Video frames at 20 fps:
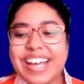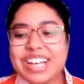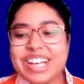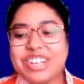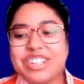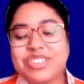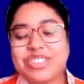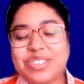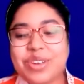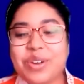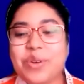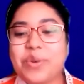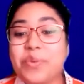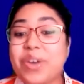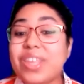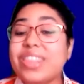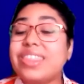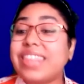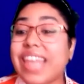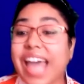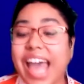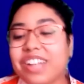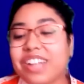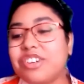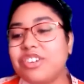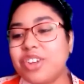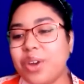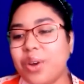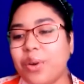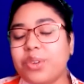So, with that
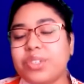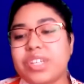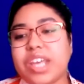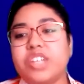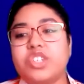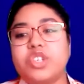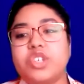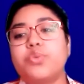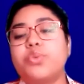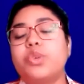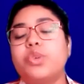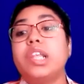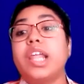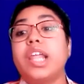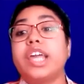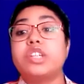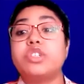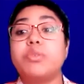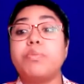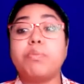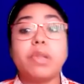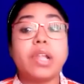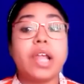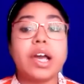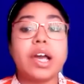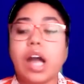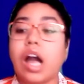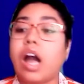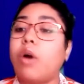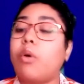note, I just would like to
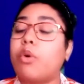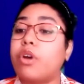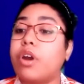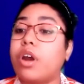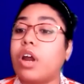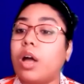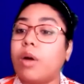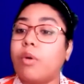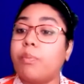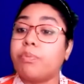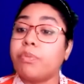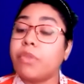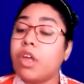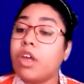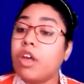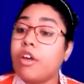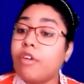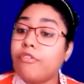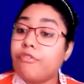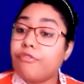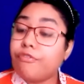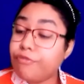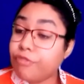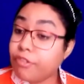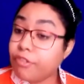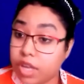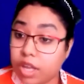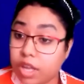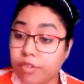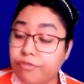plug our
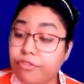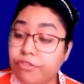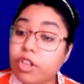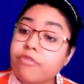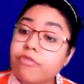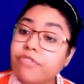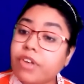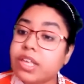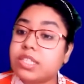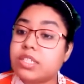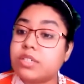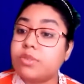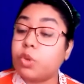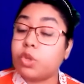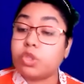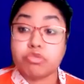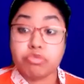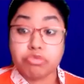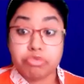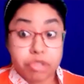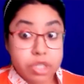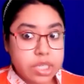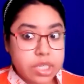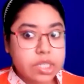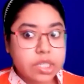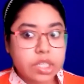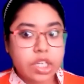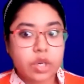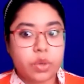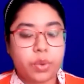film festivals
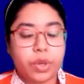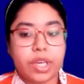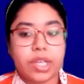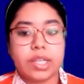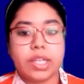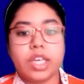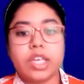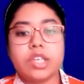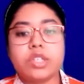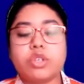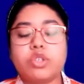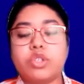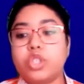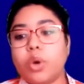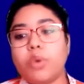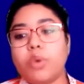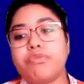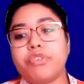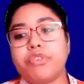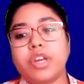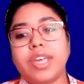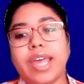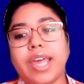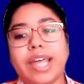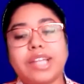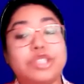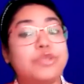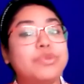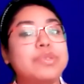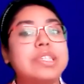really quickly. So, don't
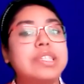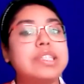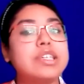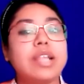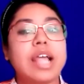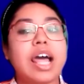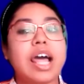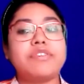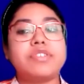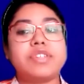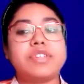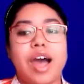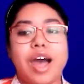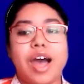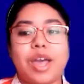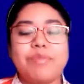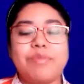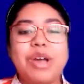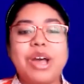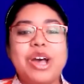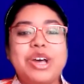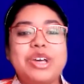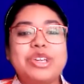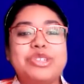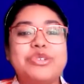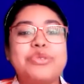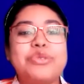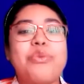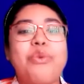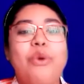forget, you still have time
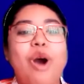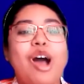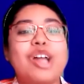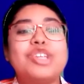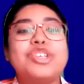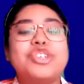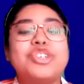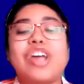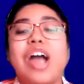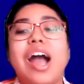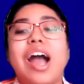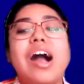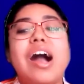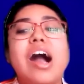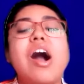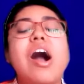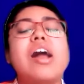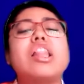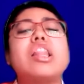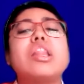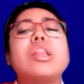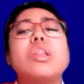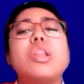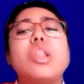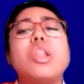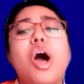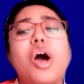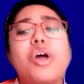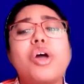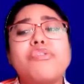to watch a
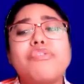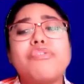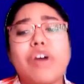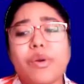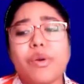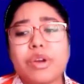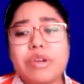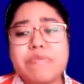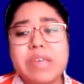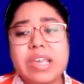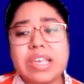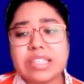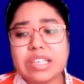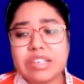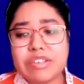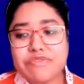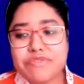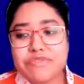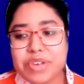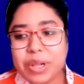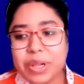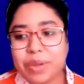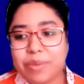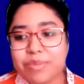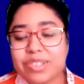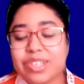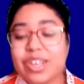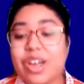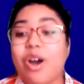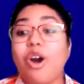lot of our amazing
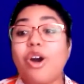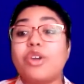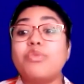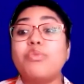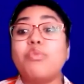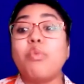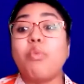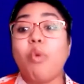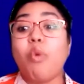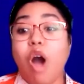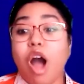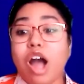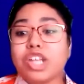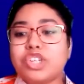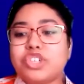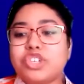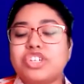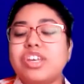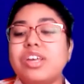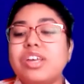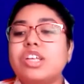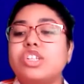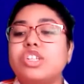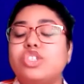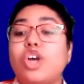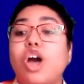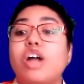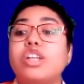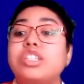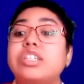films on
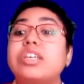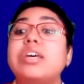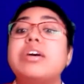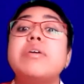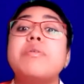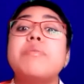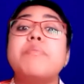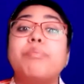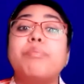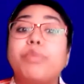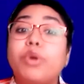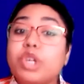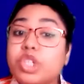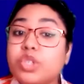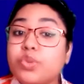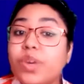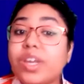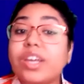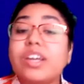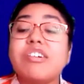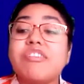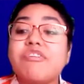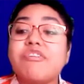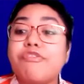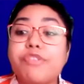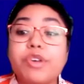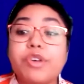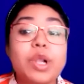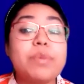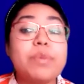
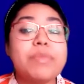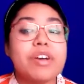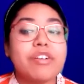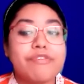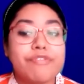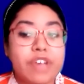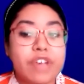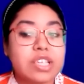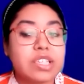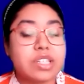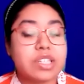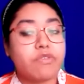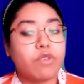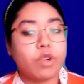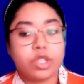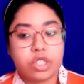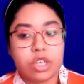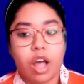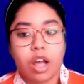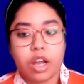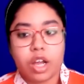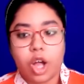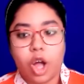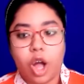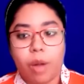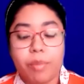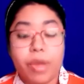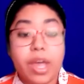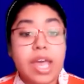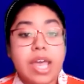
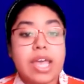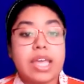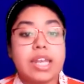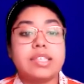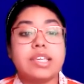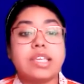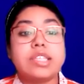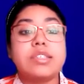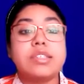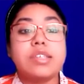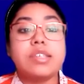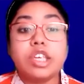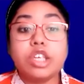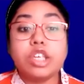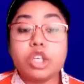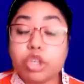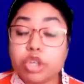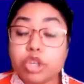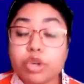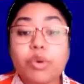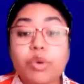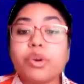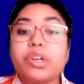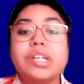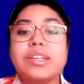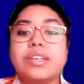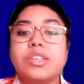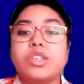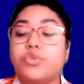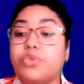watch.bushwickfilmfestival.com. It is a
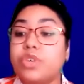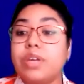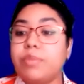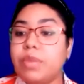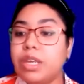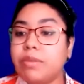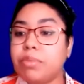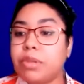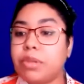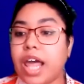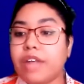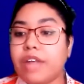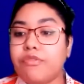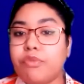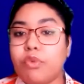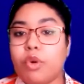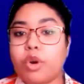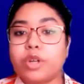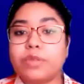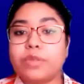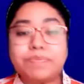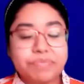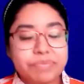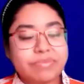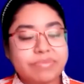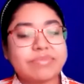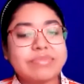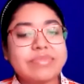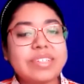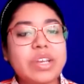secured streaming platform
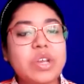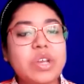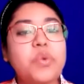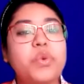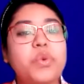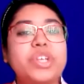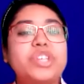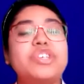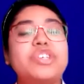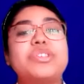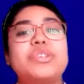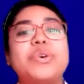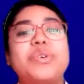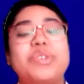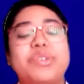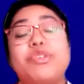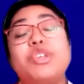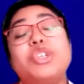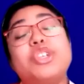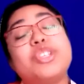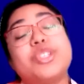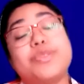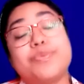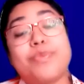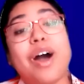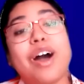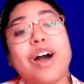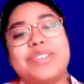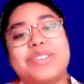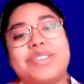which is
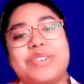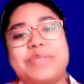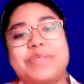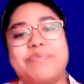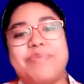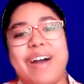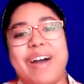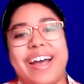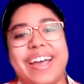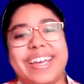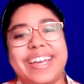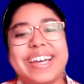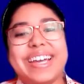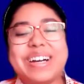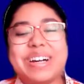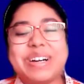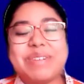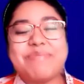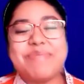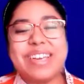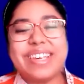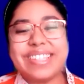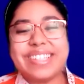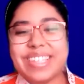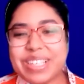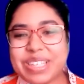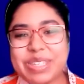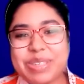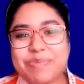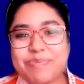sponsored by
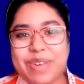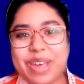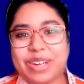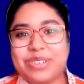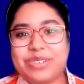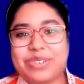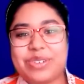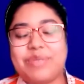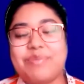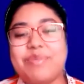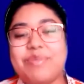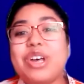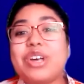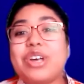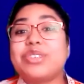Amazing Spectrum.